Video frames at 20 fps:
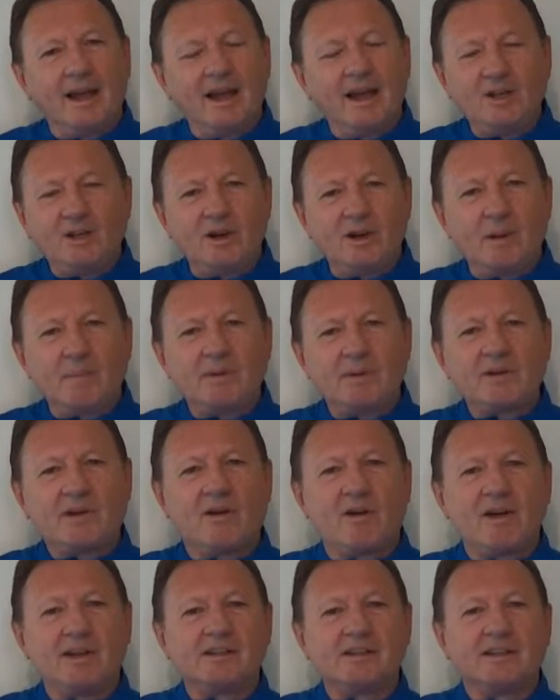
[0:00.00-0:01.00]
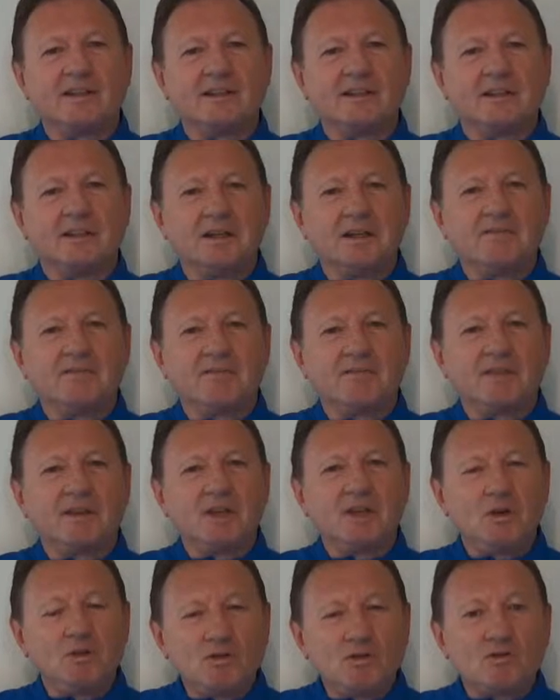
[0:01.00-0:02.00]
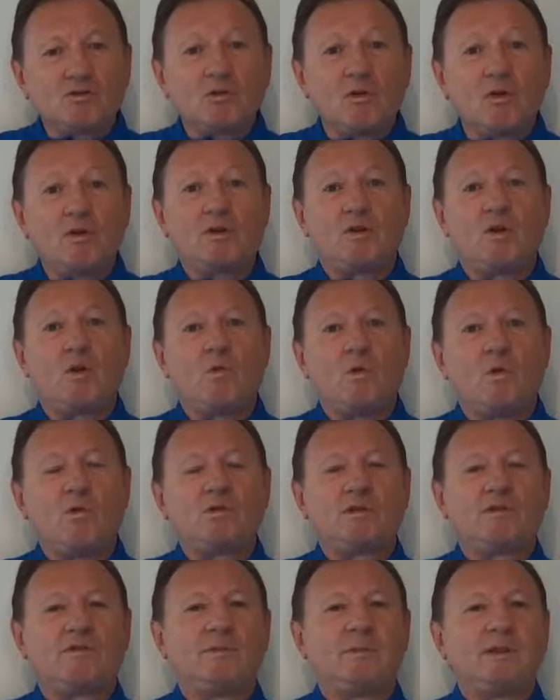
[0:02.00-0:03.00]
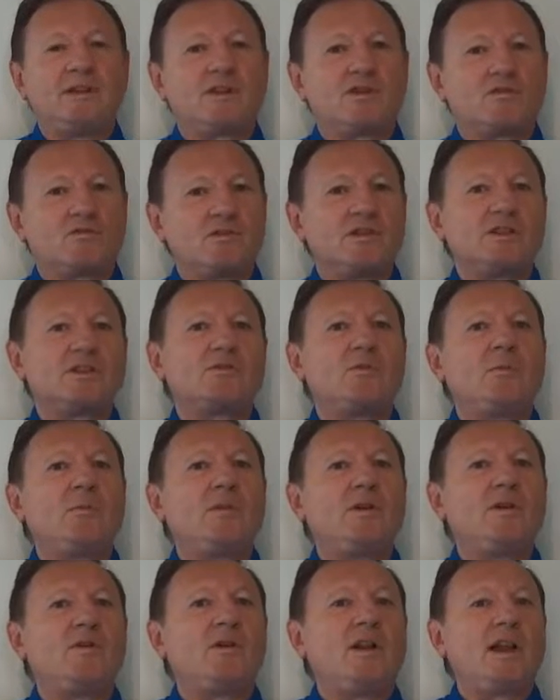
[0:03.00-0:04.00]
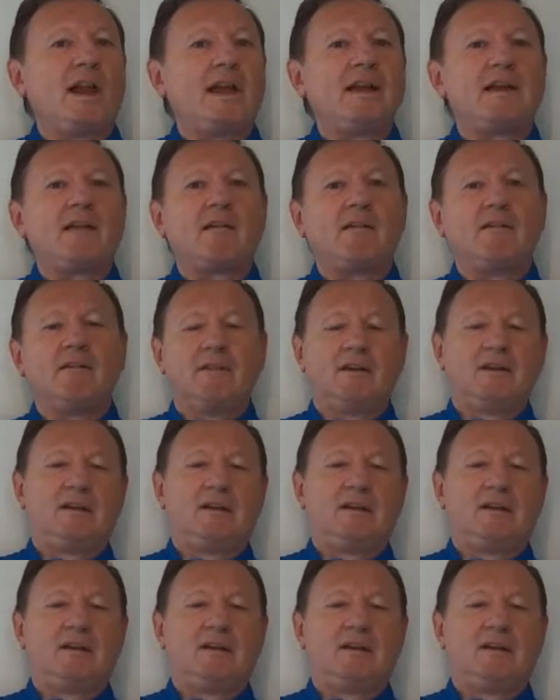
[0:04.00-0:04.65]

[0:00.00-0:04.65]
in your advertising that you draw your water from this crystal pure lake?"